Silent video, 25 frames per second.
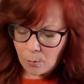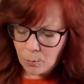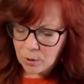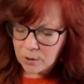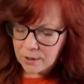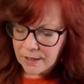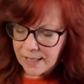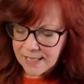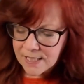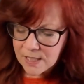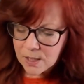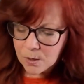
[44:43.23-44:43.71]

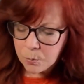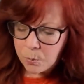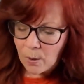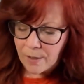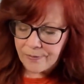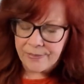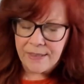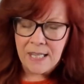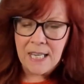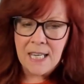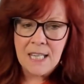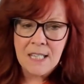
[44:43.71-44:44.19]
list what
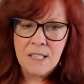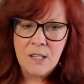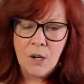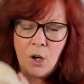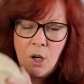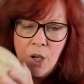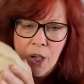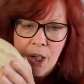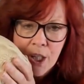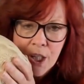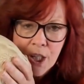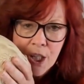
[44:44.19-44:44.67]
these
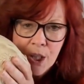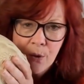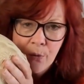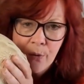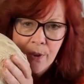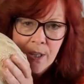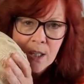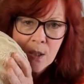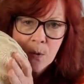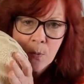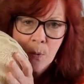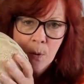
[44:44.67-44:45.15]
are too.
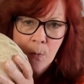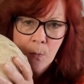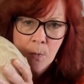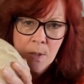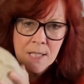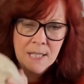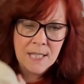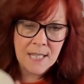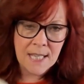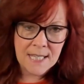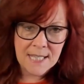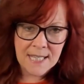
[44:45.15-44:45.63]
This one
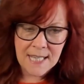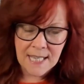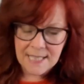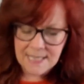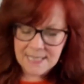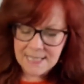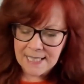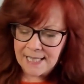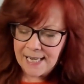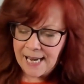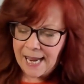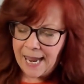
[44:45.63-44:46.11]
was the
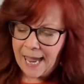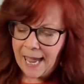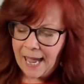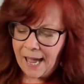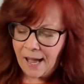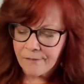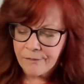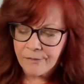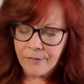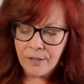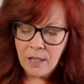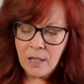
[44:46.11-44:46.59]

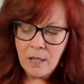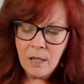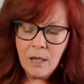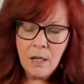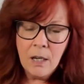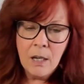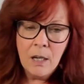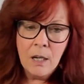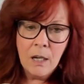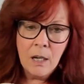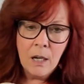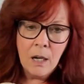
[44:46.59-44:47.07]

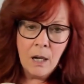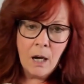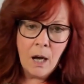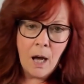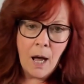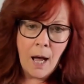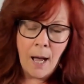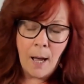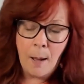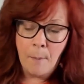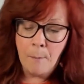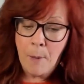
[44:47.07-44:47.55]

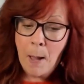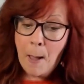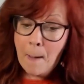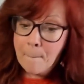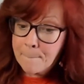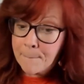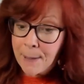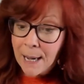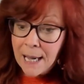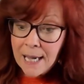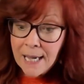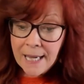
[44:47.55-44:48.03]
6.5.
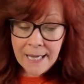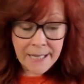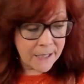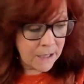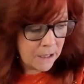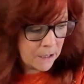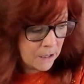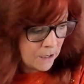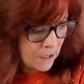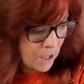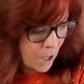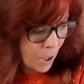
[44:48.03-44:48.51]
But
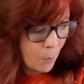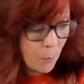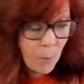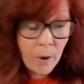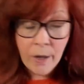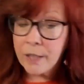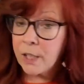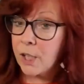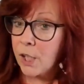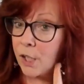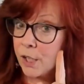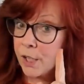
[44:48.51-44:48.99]
I
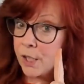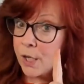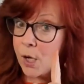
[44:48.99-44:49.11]
want you to